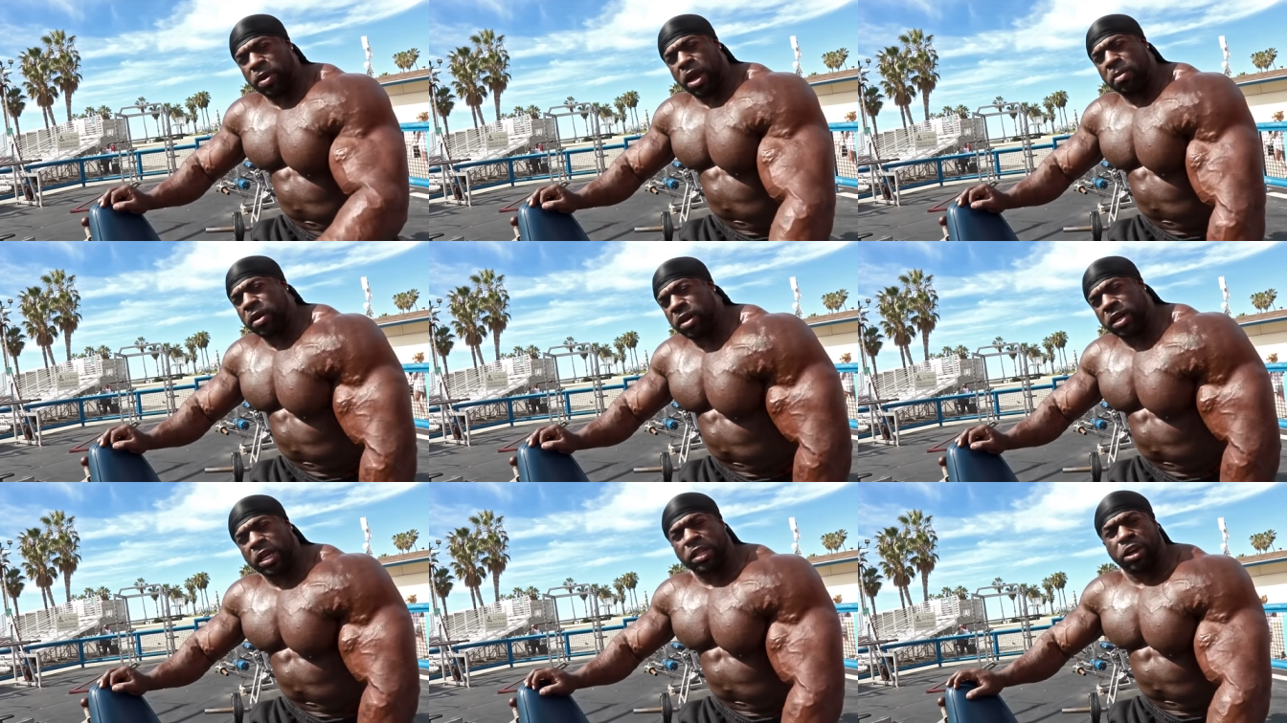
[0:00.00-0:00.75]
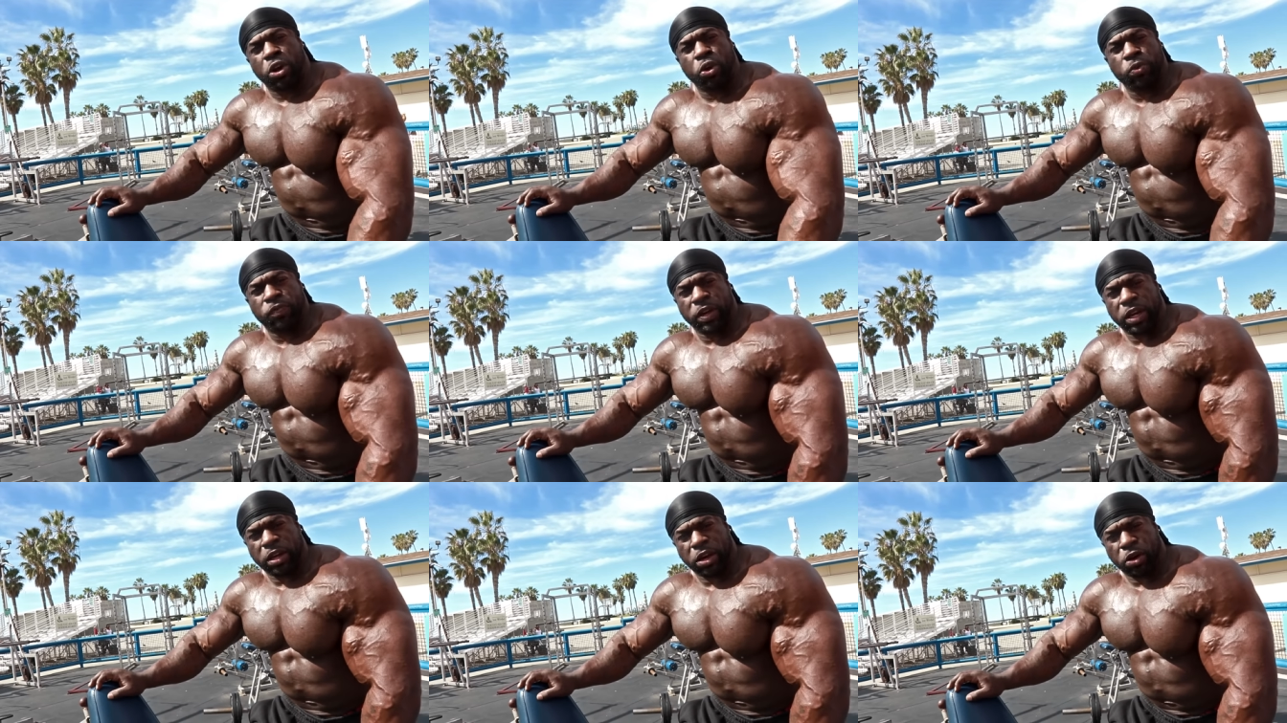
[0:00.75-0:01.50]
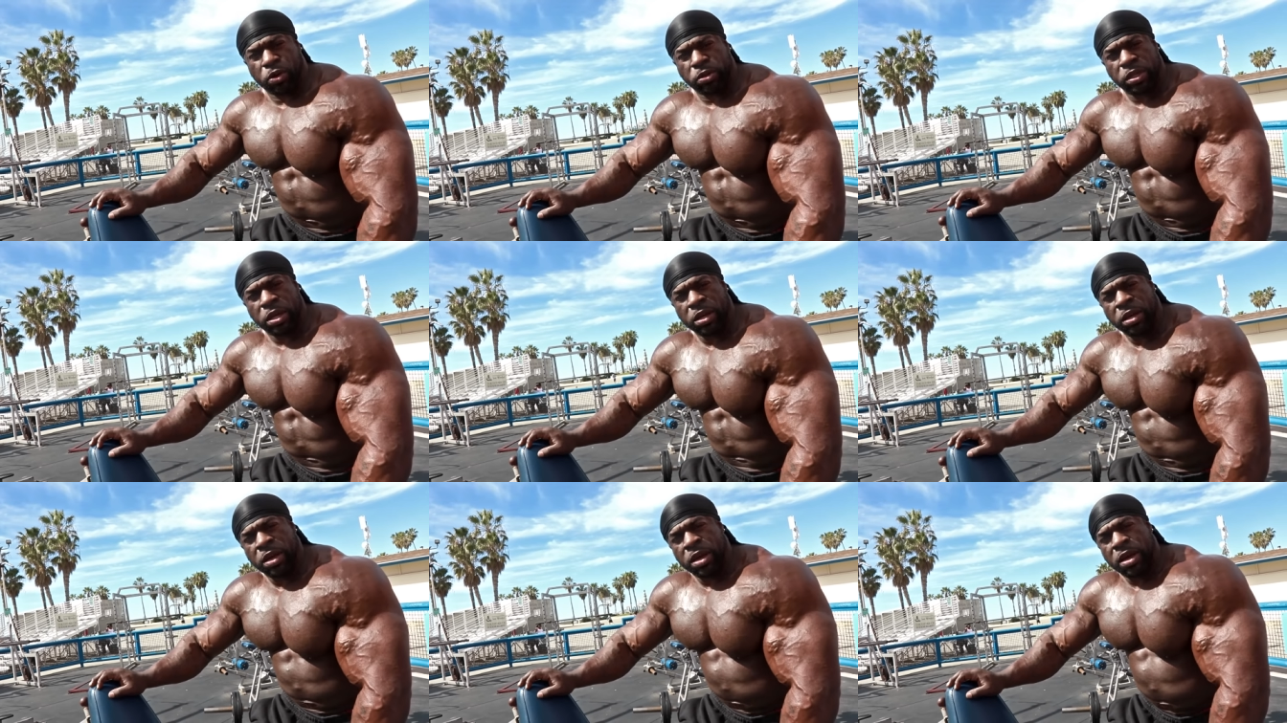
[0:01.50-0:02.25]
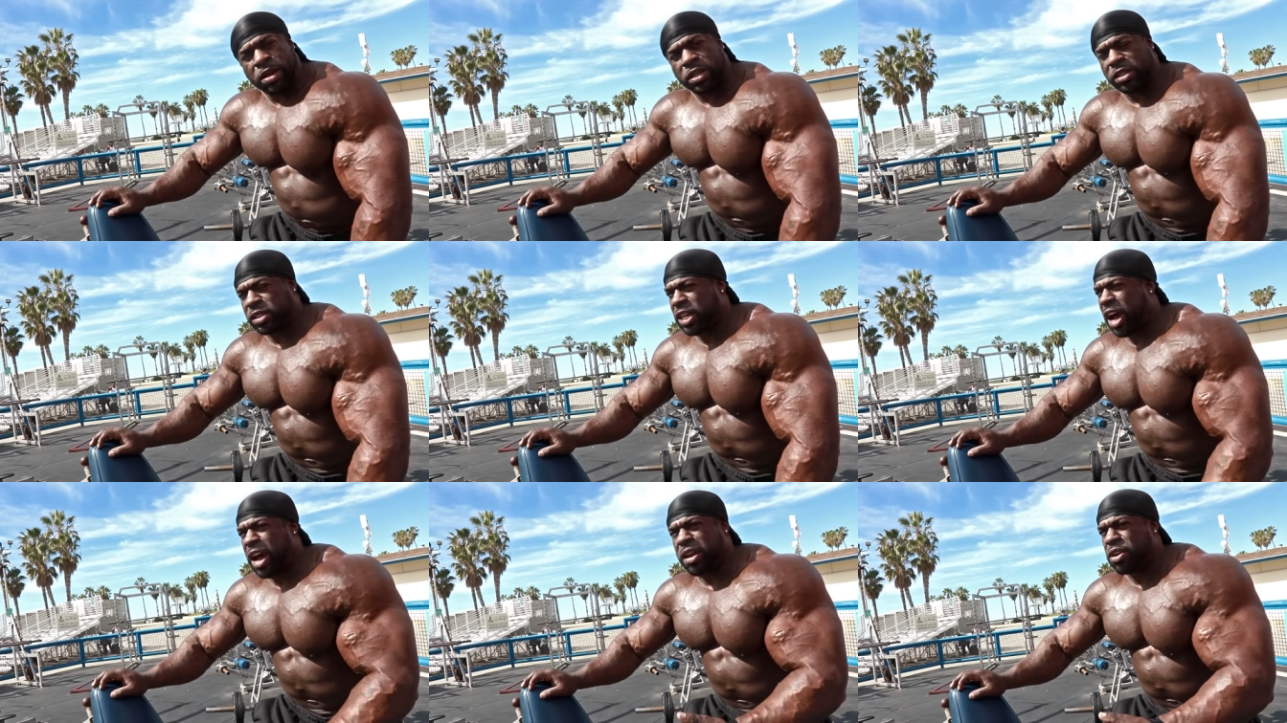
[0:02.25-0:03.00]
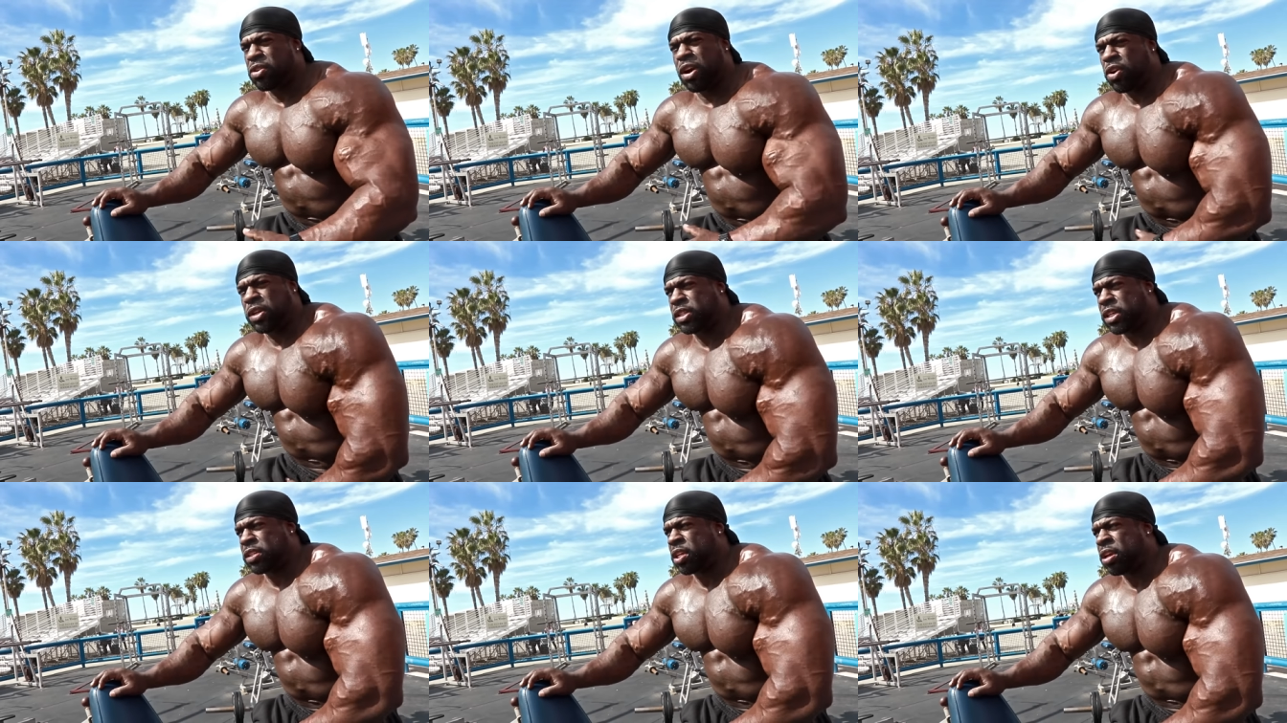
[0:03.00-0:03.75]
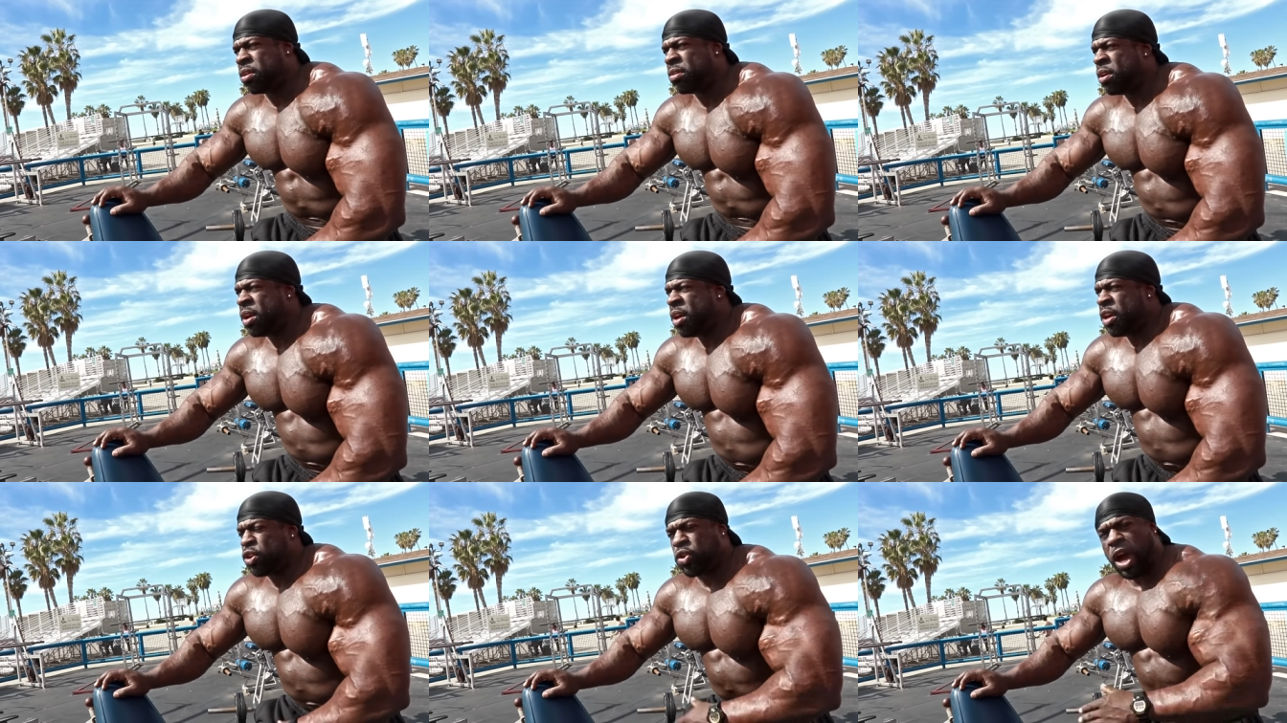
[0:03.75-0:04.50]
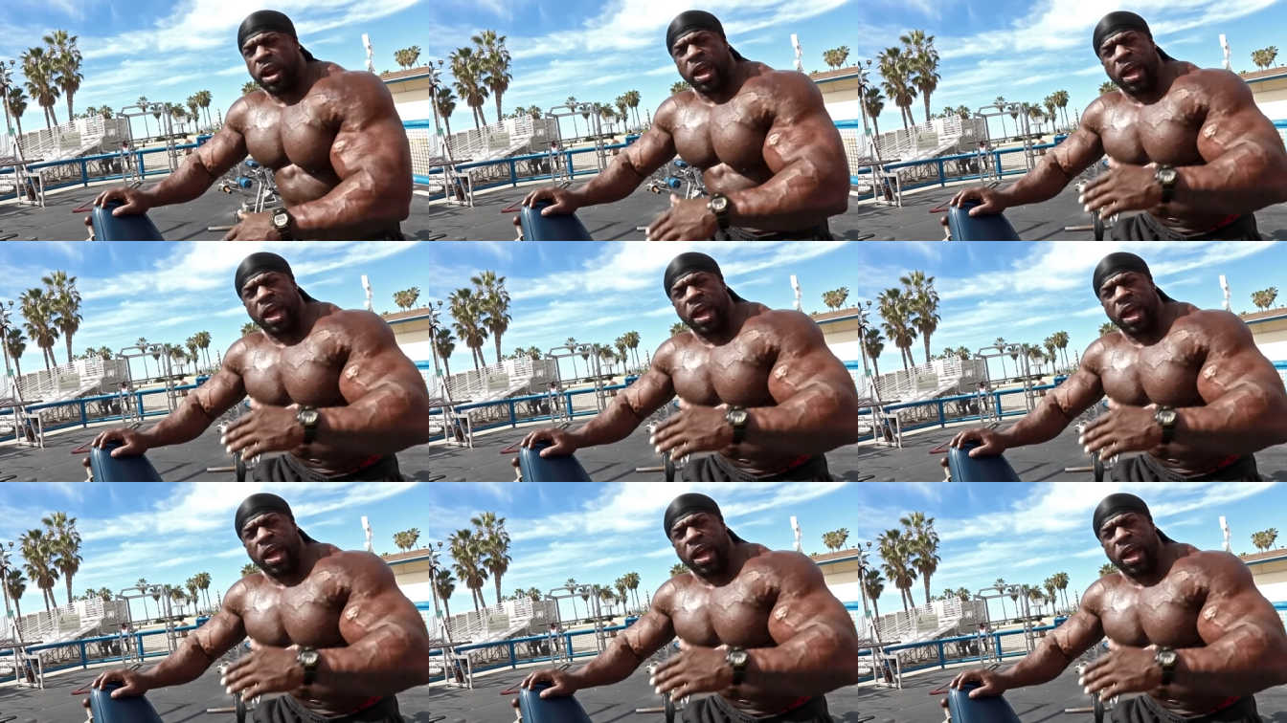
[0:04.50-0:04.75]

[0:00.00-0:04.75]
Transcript: be able to look at the old videos. Because it's time, you know, it just, you got to